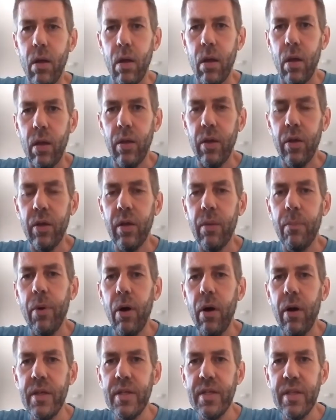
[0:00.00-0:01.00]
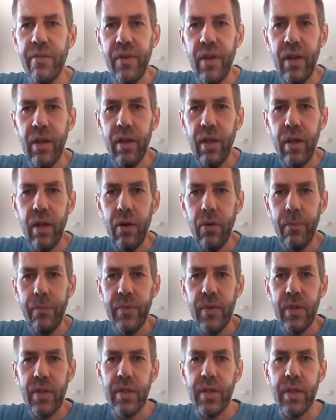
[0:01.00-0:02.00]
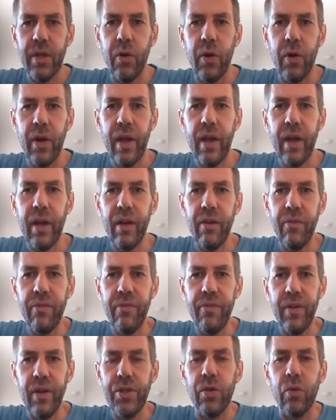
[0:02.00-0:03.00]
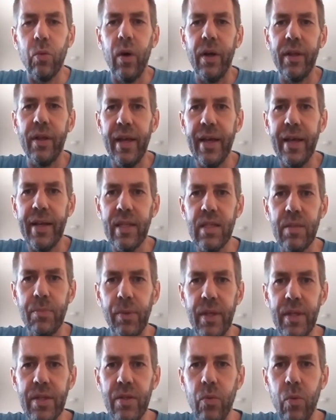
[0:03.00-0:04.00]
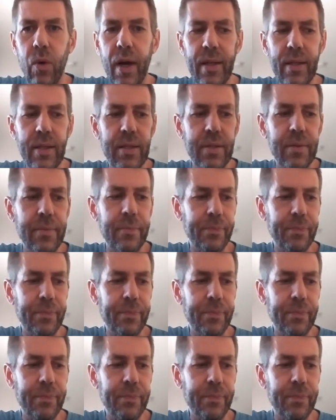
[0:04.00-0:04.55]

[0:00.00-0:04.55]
You can pause the video to go ahead and finish your one leg split squats.